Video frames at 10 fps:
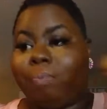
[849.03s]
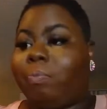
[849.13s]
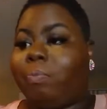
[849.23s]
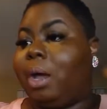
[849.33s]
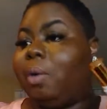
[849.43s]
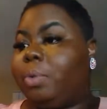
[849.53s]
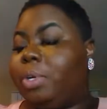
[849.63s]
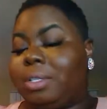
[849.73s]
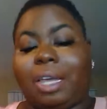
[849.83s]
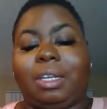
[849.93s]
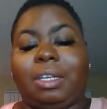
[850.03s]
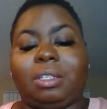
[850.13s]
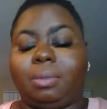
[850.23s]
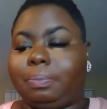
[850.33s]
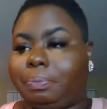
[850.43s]
Now, I will say
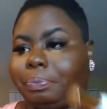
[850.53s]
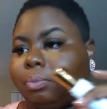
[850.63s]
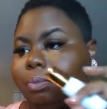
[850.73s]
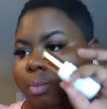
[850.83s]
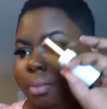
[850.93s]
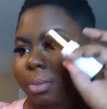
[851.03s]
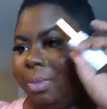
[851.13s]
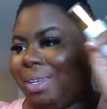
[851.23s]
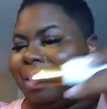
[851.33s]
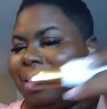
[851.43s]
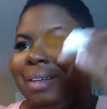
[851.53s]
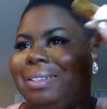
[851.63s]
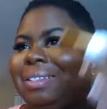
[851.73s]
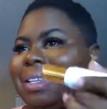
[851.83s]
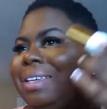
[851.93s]
this.
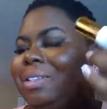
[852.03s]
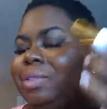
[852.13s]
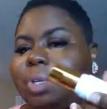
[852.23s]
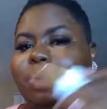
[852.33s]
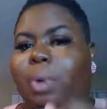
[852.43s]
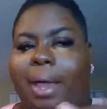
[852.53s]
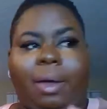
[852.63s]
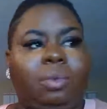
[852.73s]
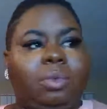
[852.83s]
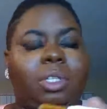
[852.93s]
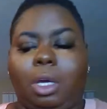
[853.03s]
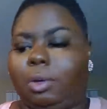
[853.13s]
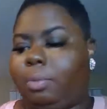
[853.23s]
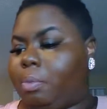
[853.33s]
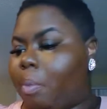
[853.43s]
Stick is really round,
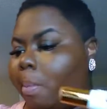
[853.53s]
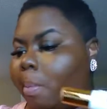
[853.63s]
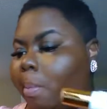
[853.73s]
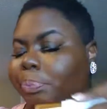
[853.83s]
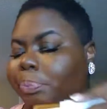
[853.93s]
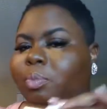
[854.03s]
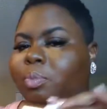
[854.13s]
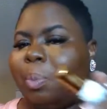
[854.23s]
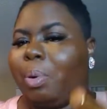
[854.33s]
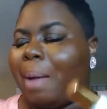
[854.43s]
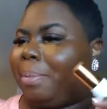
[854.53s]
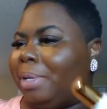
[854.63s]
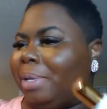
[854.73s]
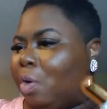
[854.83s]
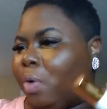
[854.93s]
so
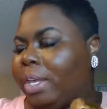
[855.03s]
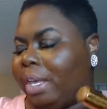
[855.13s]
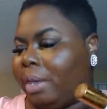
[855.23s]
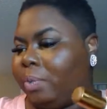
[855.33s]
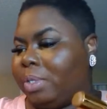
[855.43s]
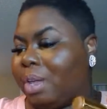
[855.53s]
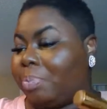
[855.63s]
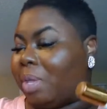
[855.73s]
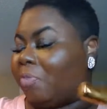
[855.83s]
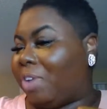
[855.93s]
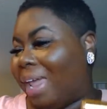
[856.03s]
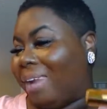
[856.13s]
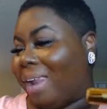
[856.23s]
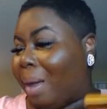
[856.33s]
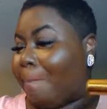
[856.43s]
probably going in with something flat
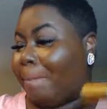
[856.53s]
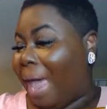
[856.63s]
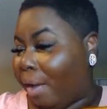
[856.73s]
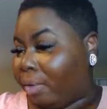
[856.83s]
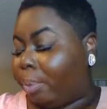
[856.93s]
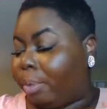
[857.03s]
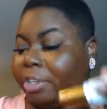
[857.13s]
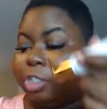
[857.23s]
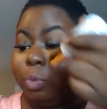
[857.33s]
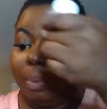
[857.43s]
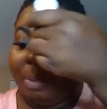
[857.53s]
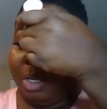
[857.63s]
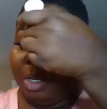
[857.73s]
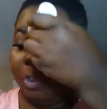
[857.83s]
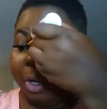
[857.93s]
like a paddle brush would be
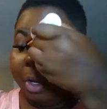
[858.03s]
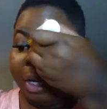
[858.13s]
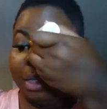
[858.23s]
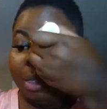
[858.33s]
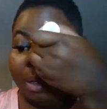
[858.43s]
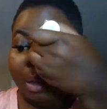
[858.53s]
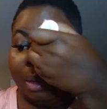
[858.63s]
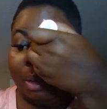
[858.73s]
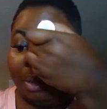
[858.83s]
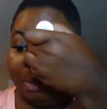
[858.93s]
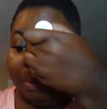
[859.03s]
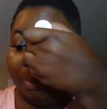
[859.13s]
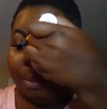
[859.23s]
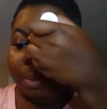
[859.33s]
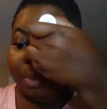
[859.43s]
your friend
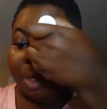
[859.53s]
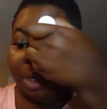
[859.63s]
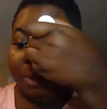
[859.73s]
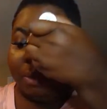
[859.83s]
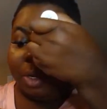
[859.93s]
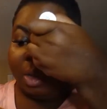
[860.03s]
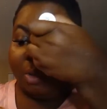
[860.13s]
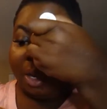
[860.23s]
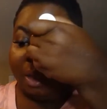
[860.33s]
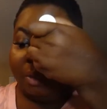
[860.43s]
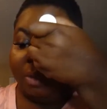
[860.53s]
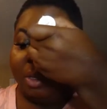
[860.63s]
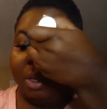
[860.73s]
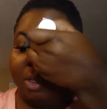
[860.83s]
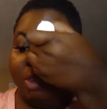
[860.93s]
if you don't have
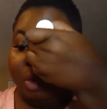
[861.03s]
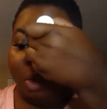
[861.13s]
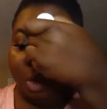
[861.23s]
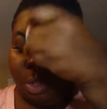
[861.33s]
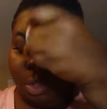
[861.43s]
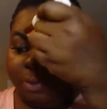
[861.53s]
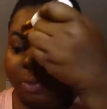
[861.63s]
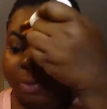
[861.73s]
good control of it.